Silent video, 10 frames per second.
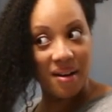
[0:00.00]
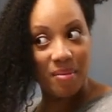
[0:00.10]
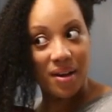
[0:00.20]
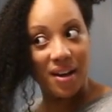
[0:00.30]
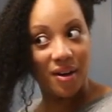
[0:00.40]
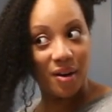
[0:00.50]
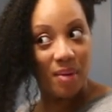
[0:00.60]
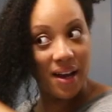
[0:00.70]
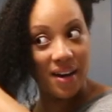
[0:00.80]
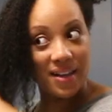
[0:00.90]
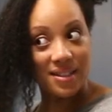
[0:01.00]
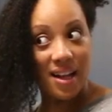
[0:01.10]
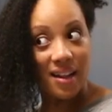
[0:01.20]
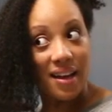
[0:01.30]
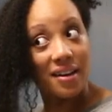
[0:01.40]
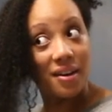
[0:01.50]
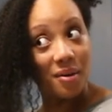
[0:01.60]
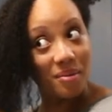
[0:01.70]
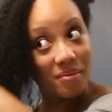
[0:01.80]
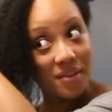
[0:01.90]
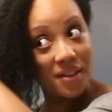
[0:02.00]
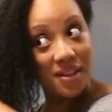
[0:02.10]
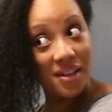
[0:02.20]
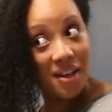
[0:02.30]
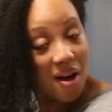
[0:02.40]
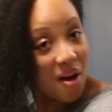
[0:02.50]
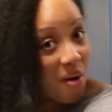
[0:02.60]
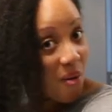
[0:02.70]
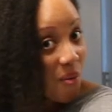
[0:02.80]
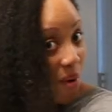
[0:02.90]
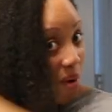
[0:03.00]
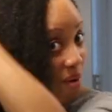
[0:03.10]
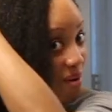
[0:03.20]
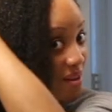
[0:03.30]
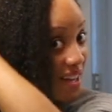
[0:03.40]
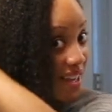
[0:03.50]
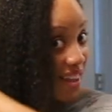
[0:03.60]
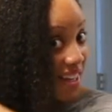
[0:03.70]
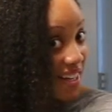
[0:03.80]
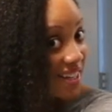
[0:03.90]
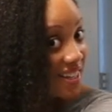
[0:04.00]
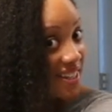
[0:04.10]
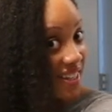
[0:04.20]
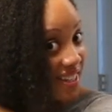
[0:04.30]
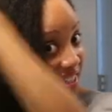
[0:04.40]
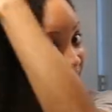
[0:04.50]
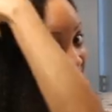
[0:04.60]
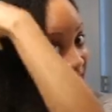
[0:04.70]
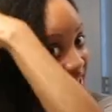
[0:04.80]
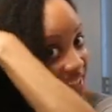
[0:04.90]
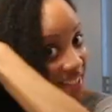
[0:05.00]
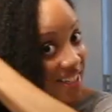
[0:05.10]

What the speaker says: But yeah, girl, my hair does not like a comb. Whoa, look at this.